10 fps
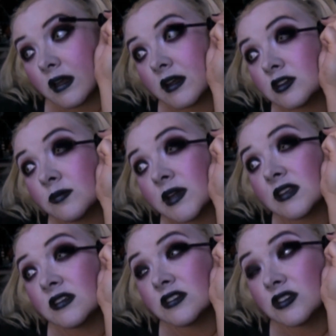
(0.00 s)
And I should
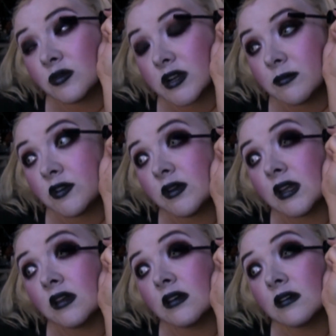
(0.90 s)
pay attention to what I'm
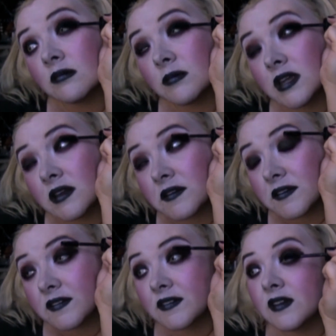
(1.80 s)
doing
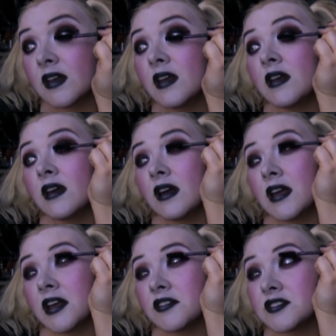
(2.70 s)
because
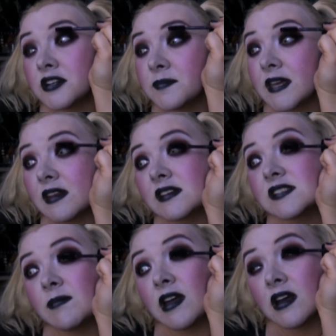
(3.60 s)
I have a sharp thing
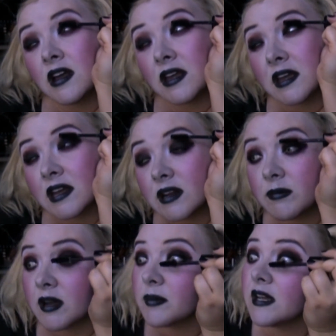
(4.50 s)
next to my eye and
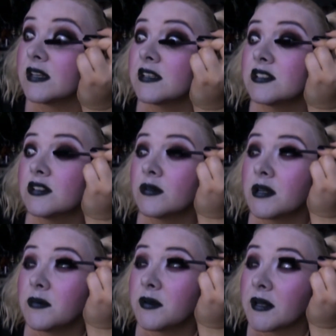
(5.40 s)
I'm not paying attention to
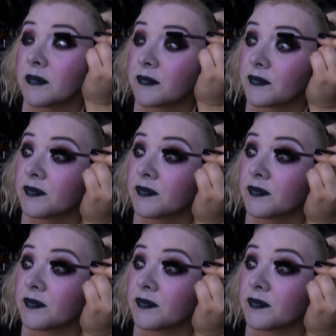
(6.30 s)
what I'm doing.